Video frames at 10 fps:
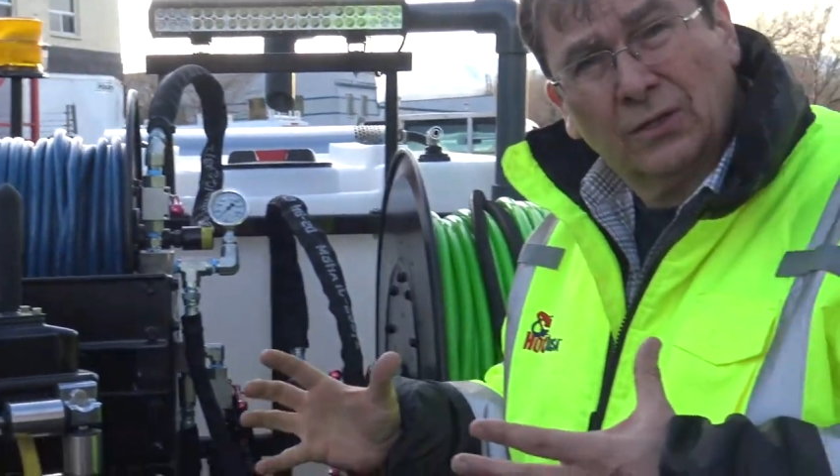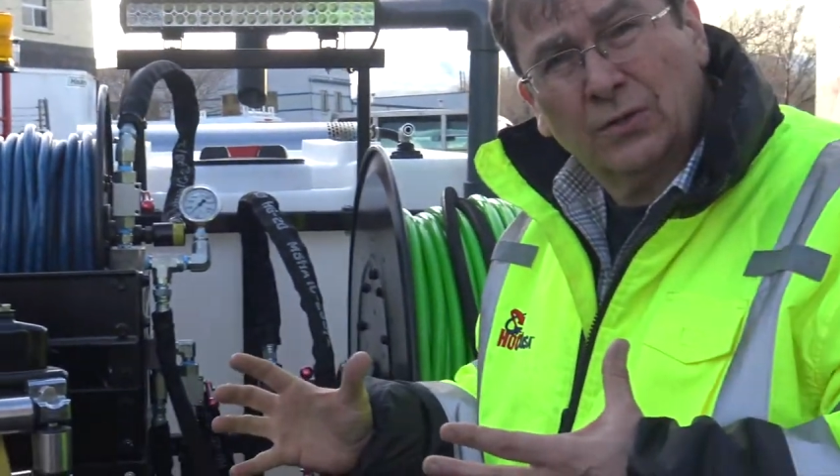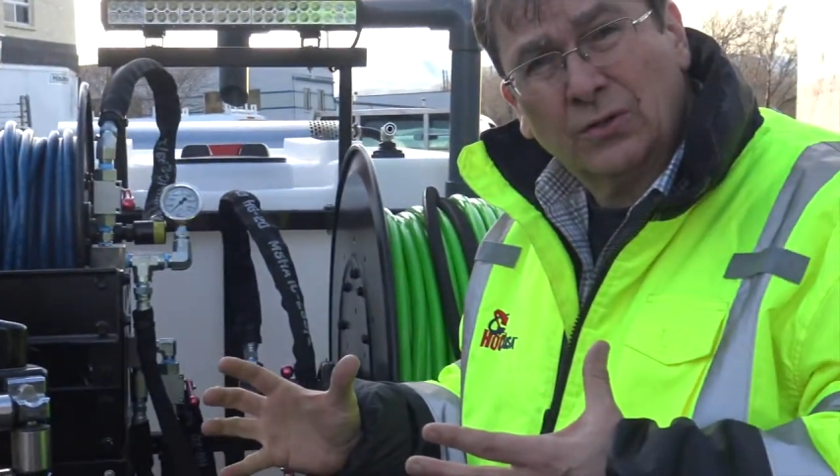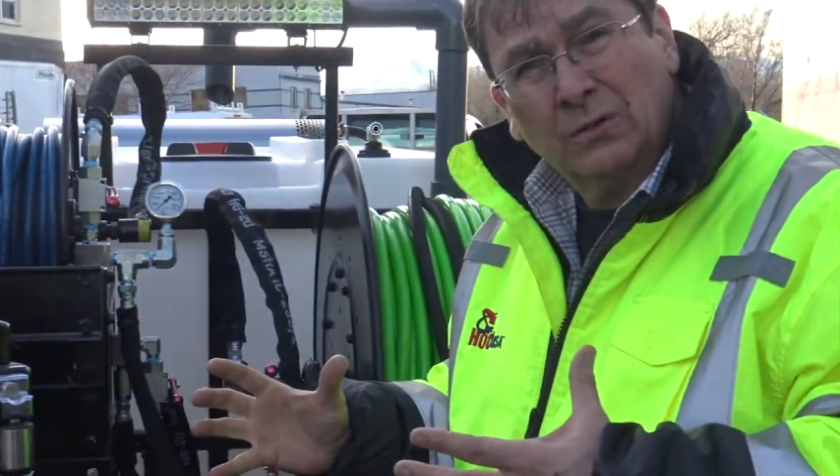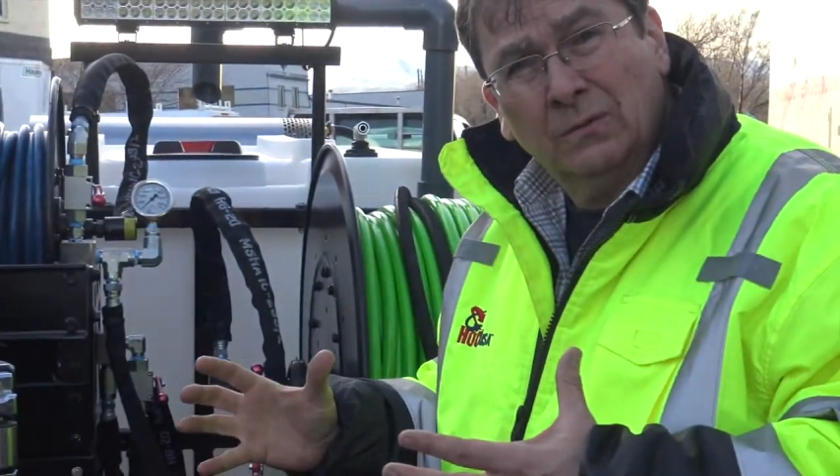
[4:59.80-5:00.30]

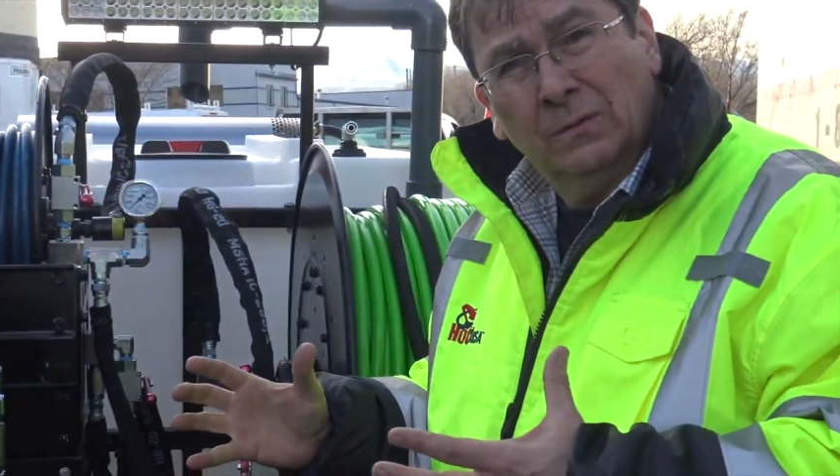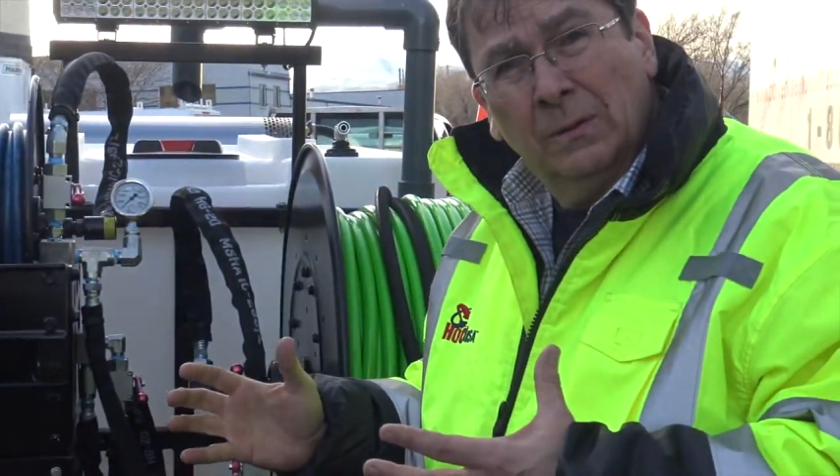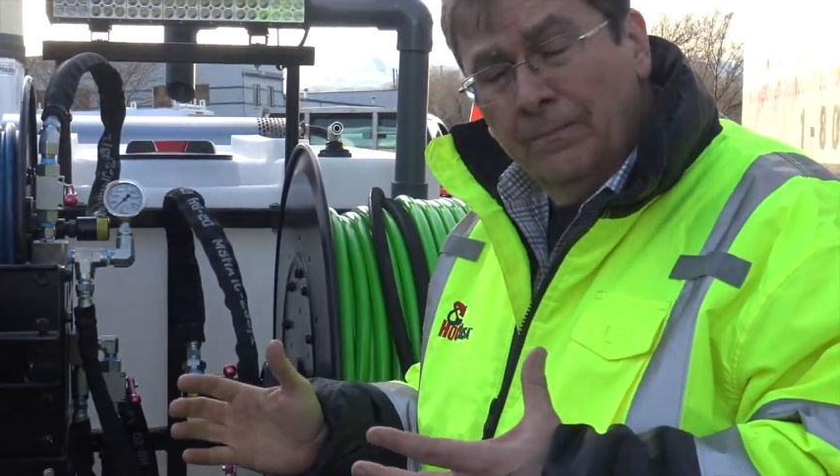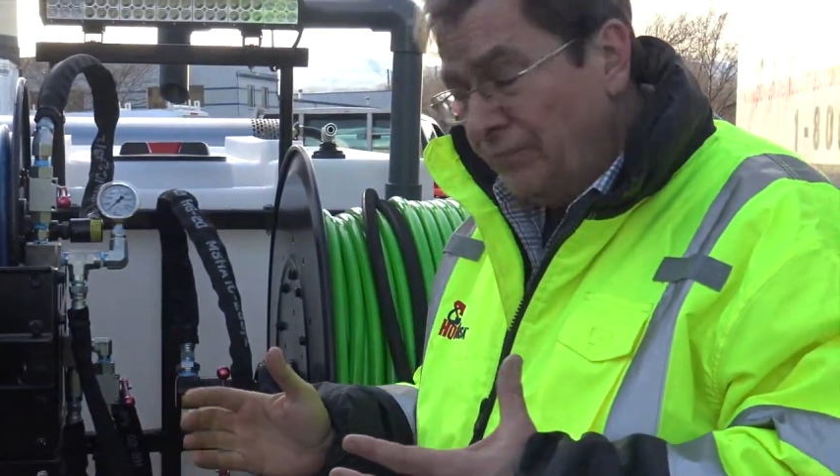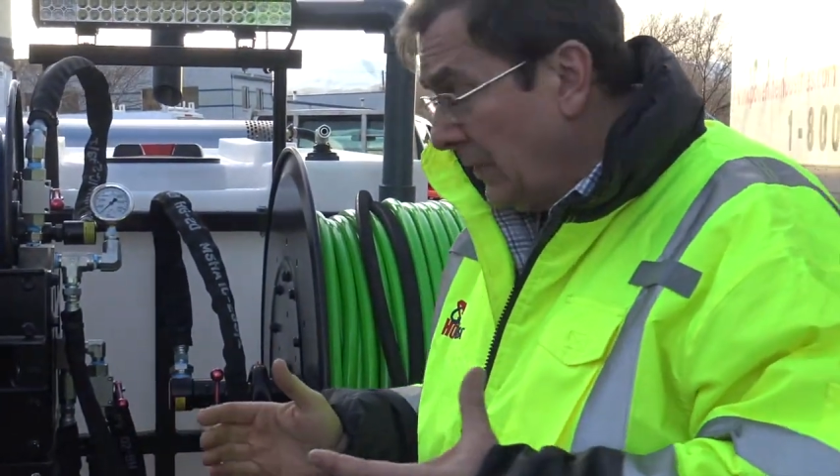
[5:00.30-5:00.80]
Susan.
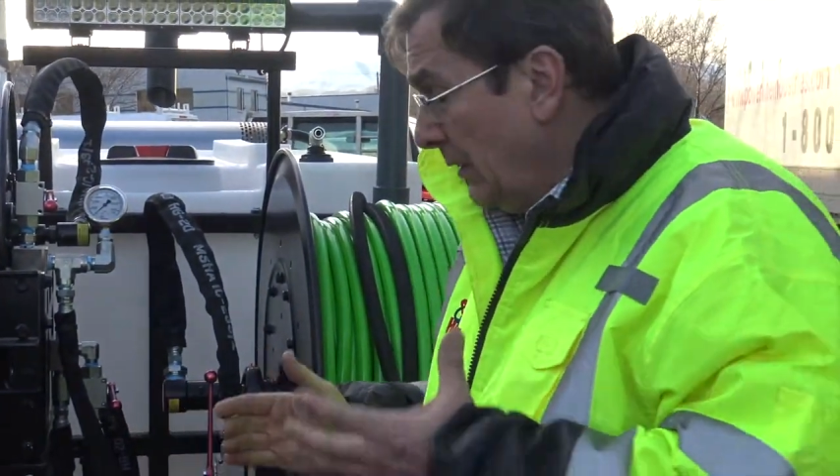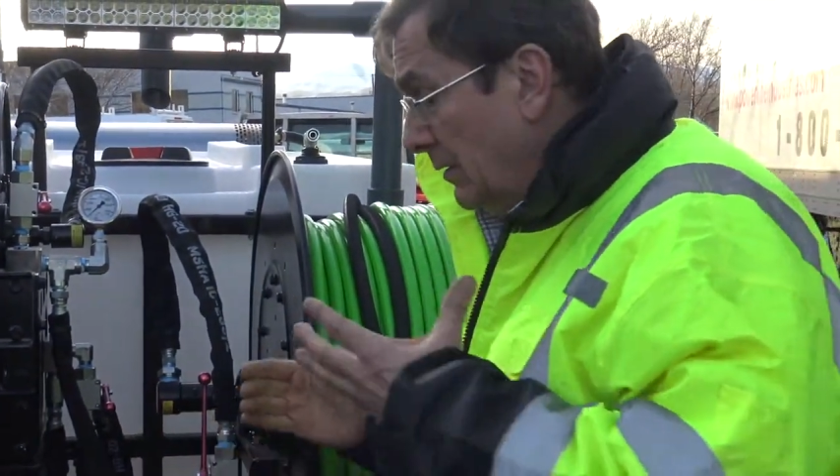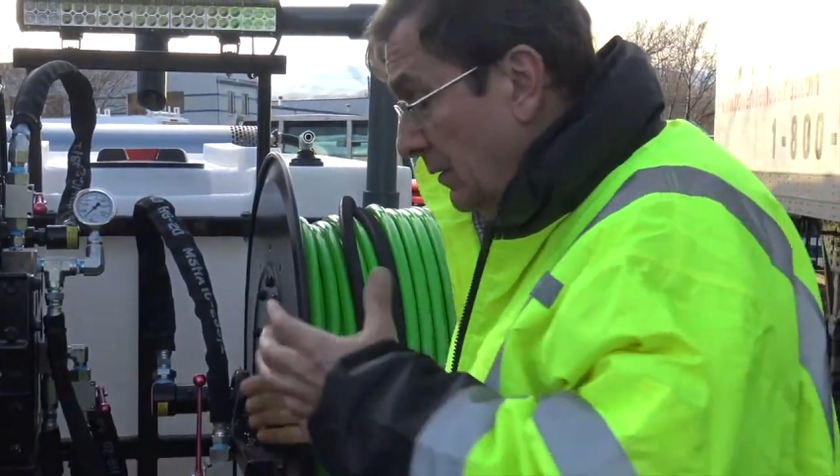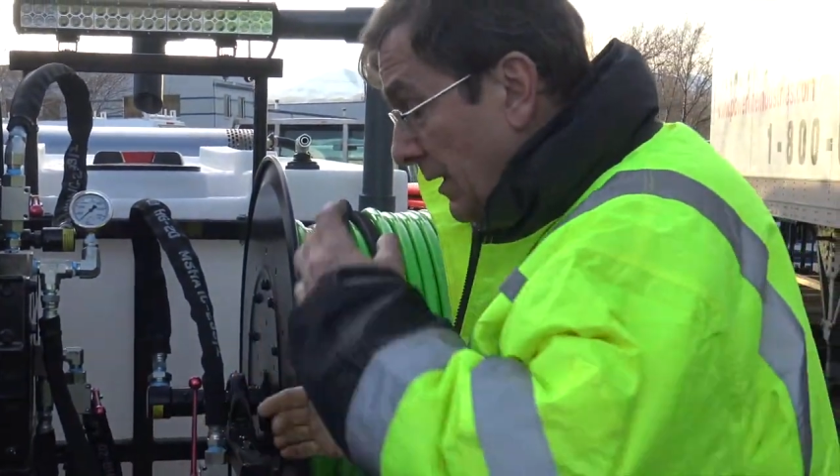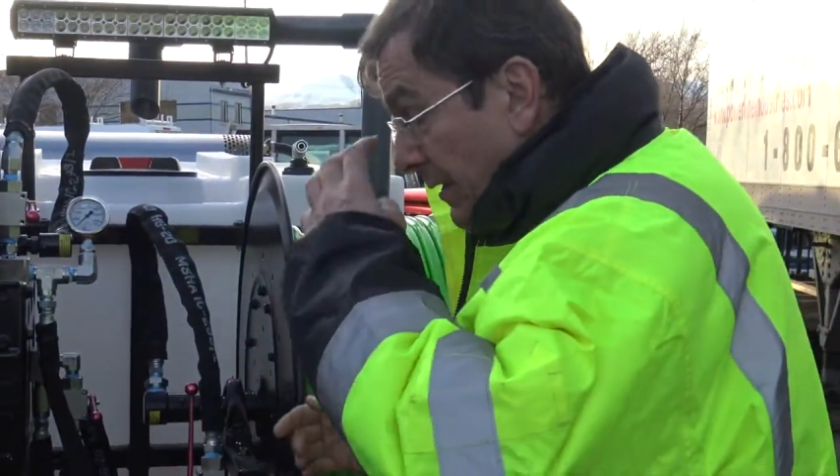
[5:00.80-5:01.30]

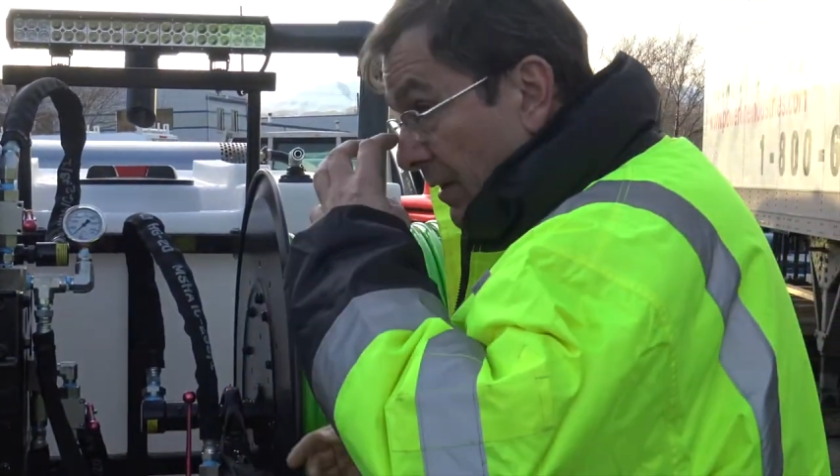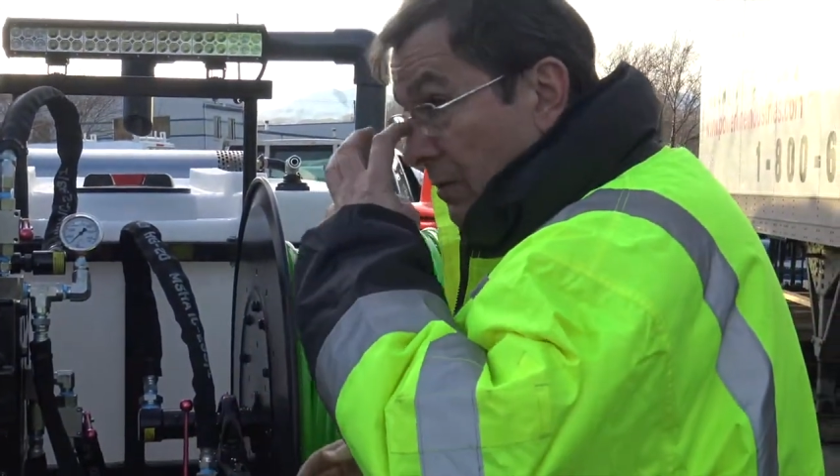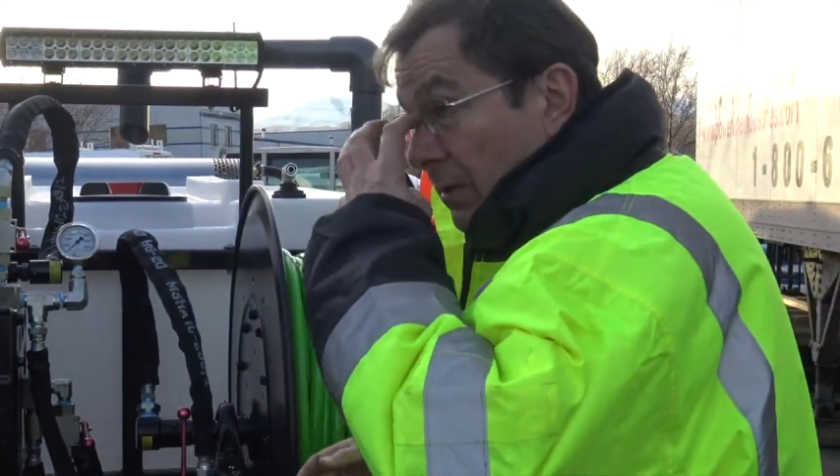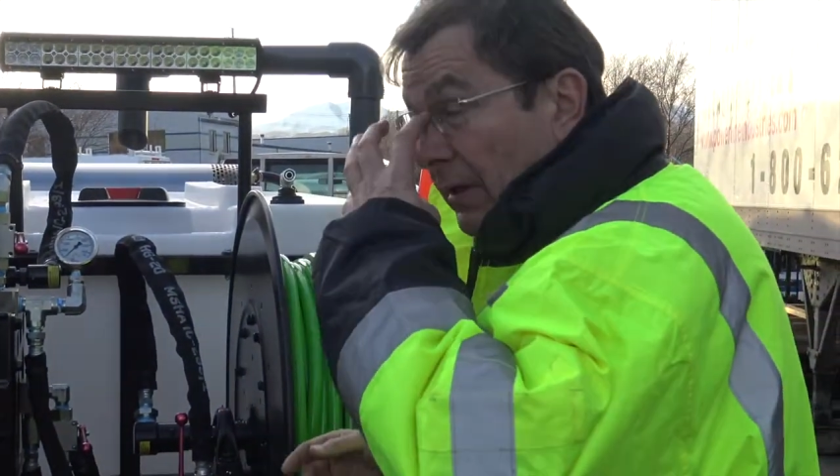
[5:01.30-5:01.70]
Look at those.